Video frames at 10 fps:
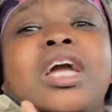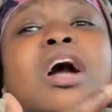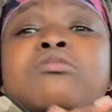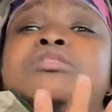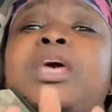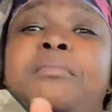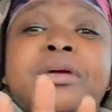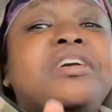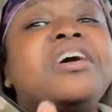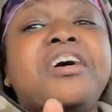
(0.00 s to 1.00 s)
gonna say be
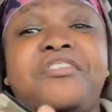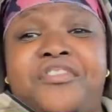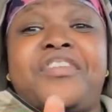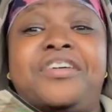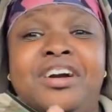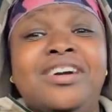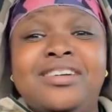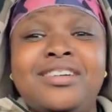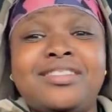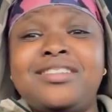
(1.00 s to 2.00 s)
careful.
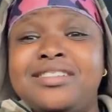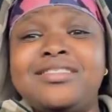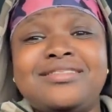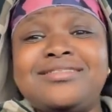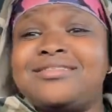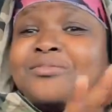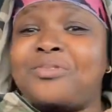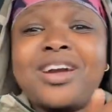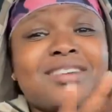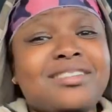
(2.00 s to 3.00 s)
Because the
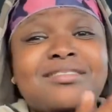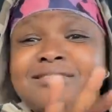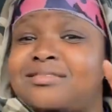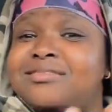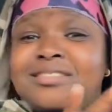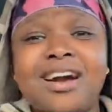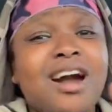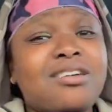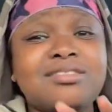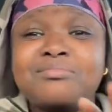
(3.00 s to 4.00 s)
way
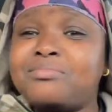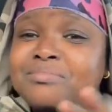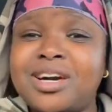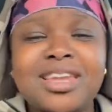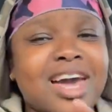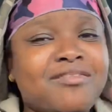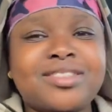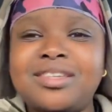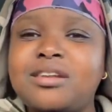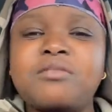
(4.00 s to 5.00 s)
all my life
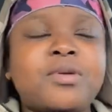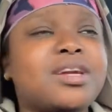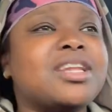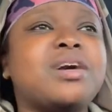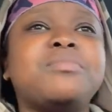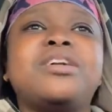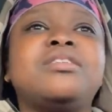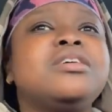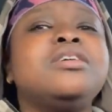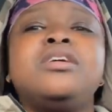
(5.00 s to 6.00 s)
set up right now, man,
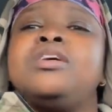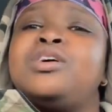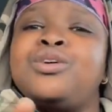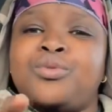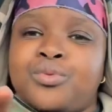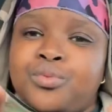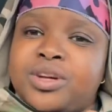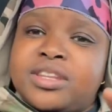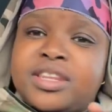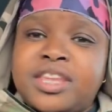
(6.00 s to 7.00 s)

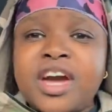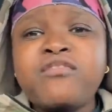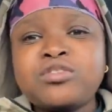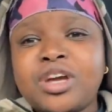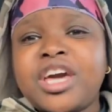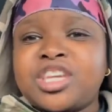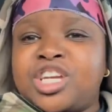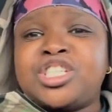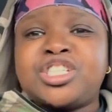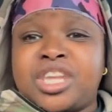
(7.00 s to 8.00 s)
when the devil try to
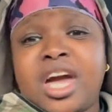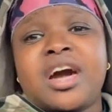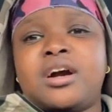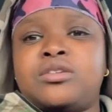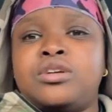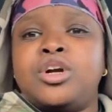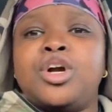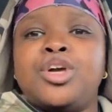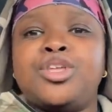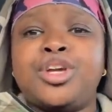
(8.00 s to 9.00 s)
get you down,
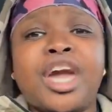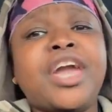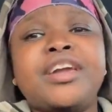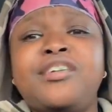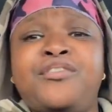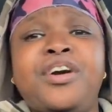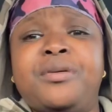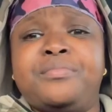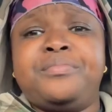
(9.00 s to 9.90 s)
you can't give up.